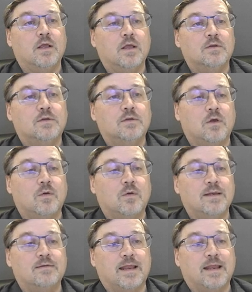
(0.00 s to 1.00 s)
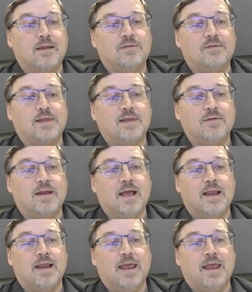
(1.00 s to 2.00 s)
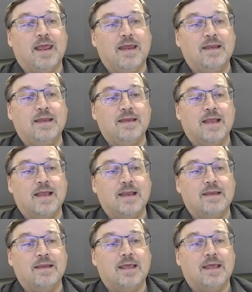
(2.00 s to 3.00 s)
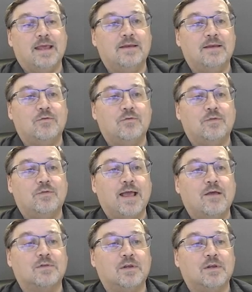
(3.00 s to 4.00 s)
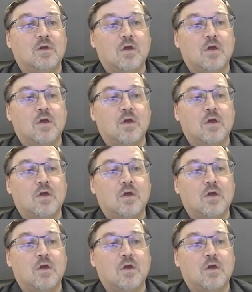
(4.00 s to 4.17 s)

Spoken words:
So instead of 79, 80, 90, and 2000,